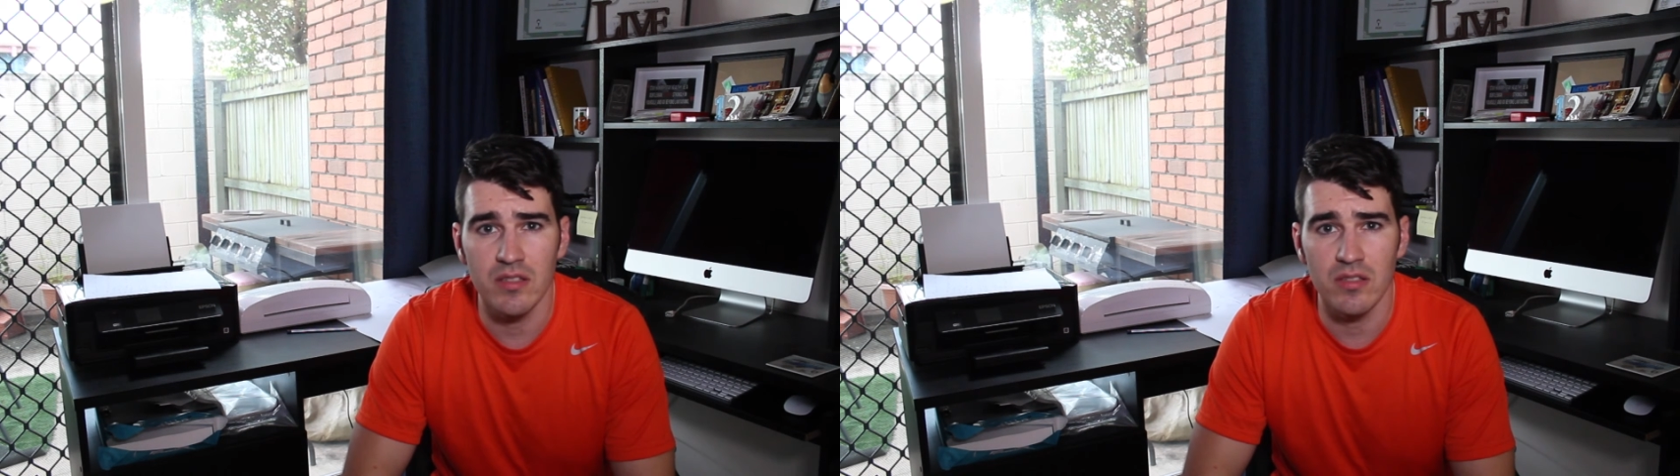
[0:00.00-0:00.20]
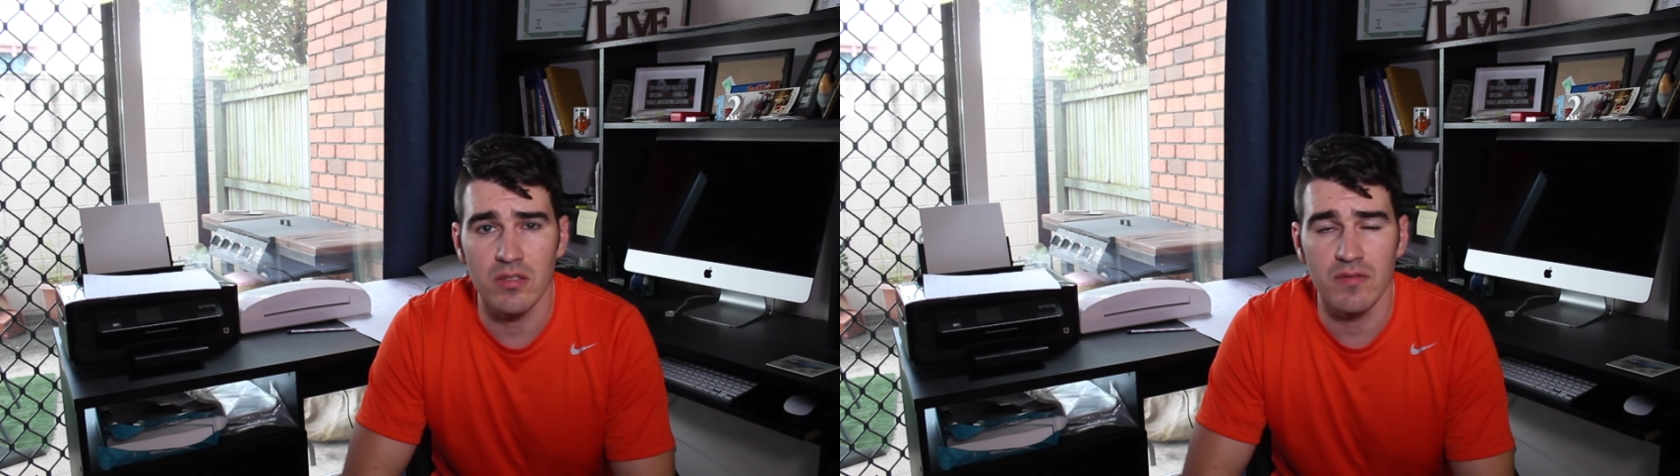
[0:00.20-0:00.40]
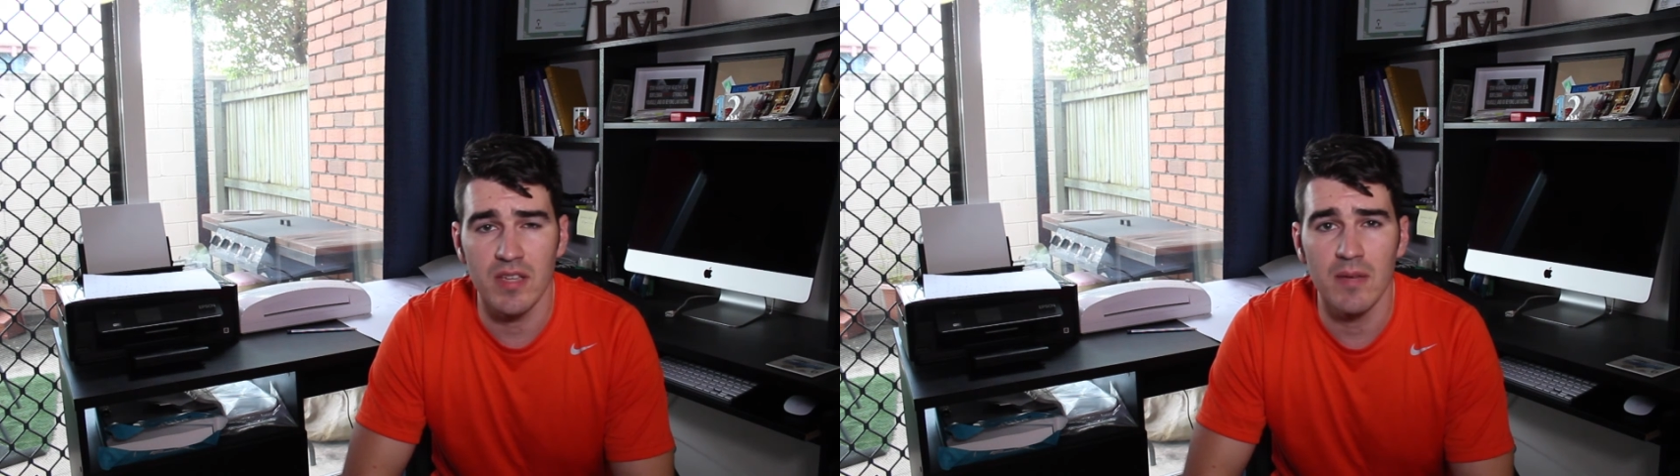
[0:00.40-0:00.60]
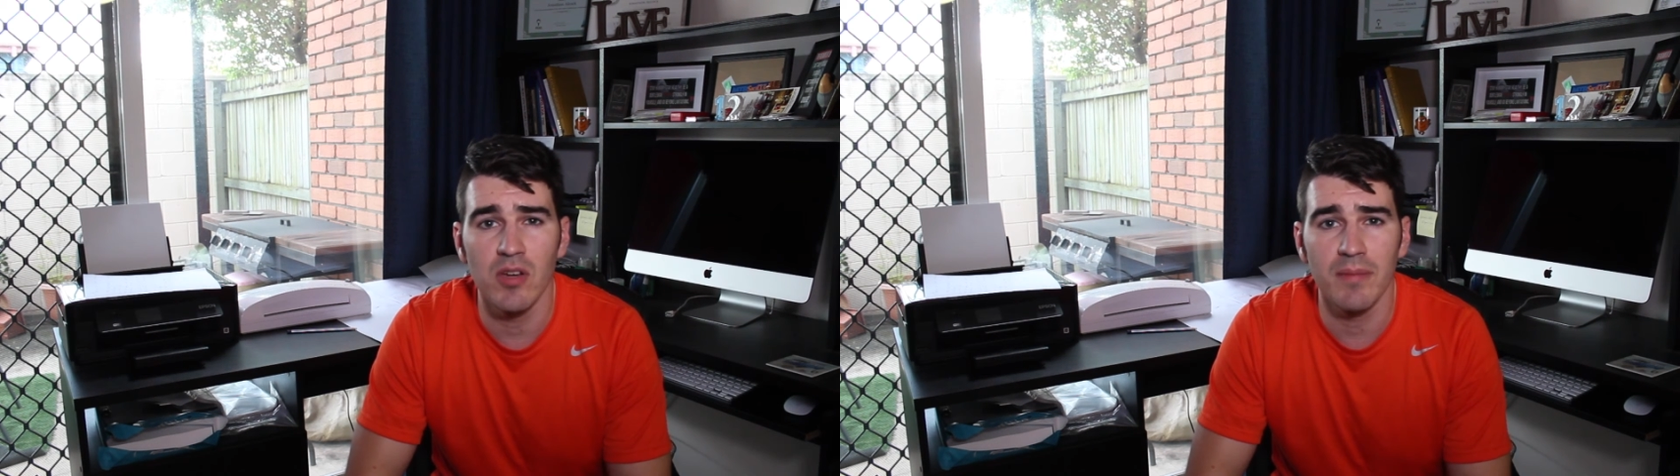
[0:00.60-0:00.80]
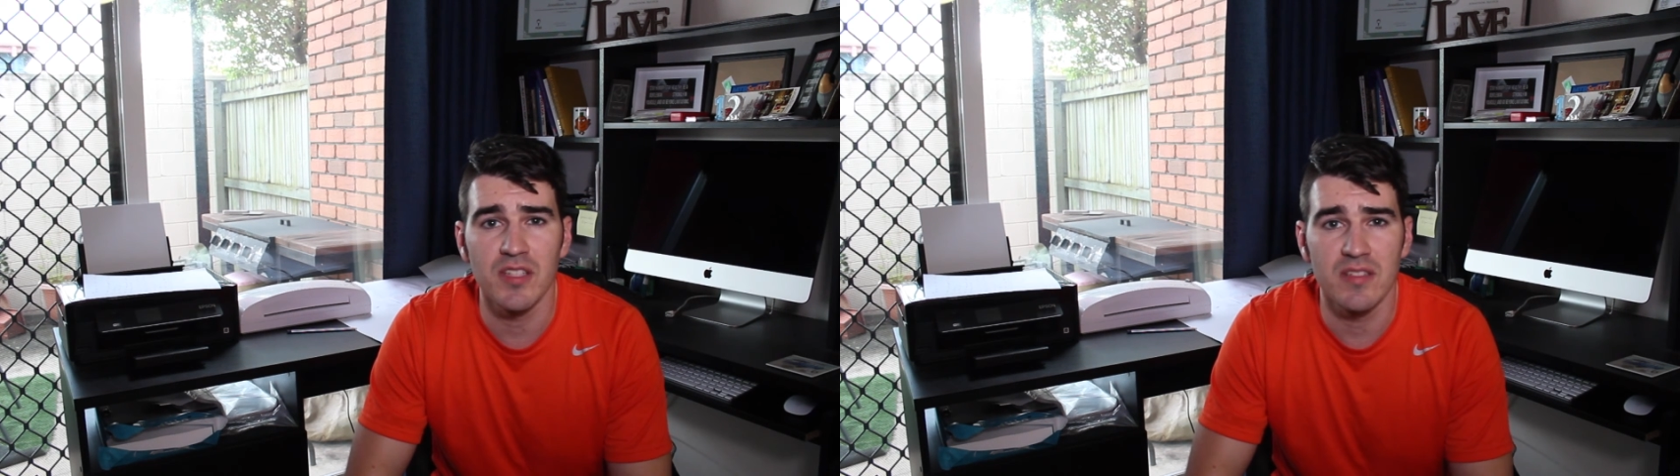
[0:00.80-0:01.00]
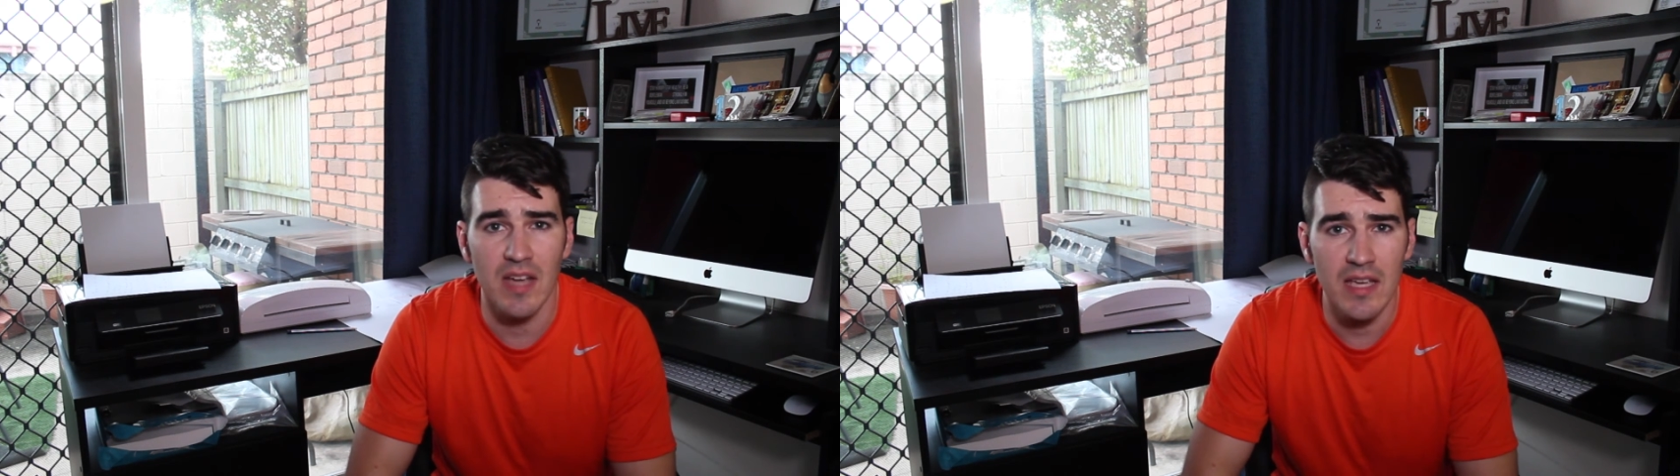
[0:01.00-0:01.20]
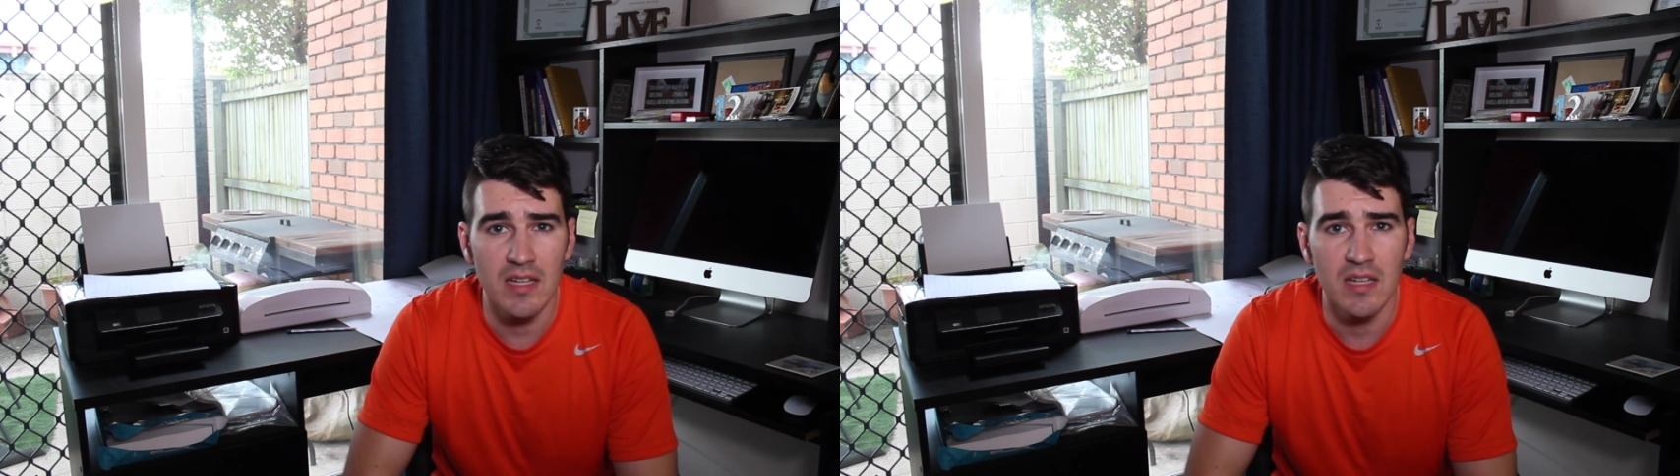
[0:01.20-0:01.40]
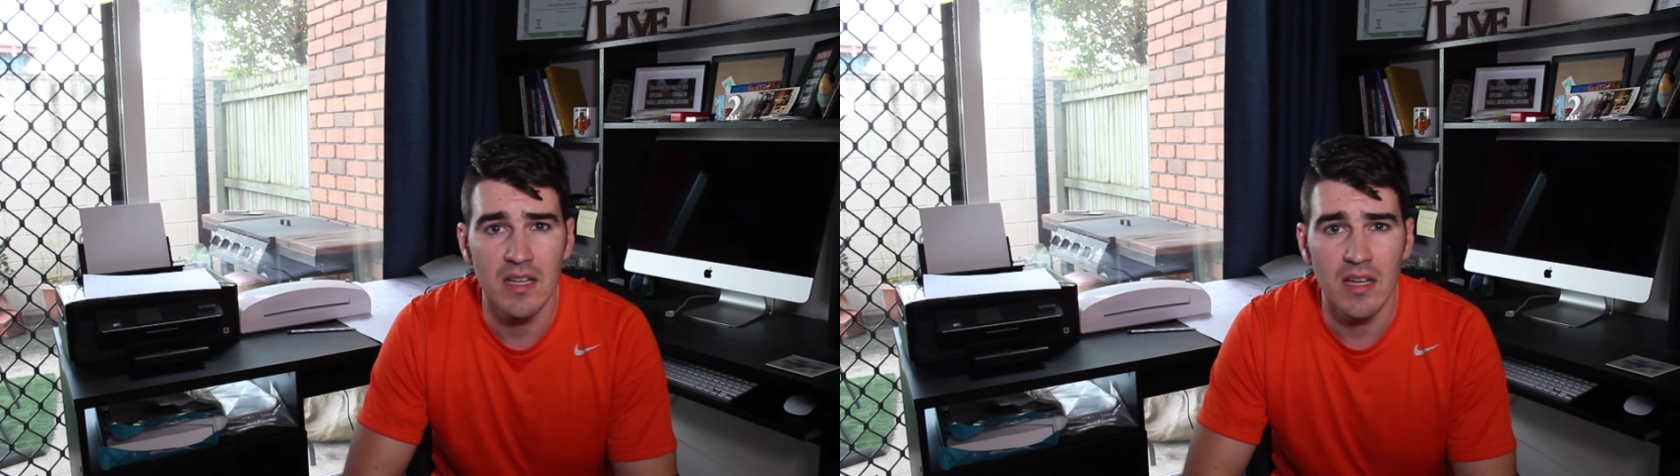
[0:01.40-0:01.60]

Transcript: to sort of keep you up to date.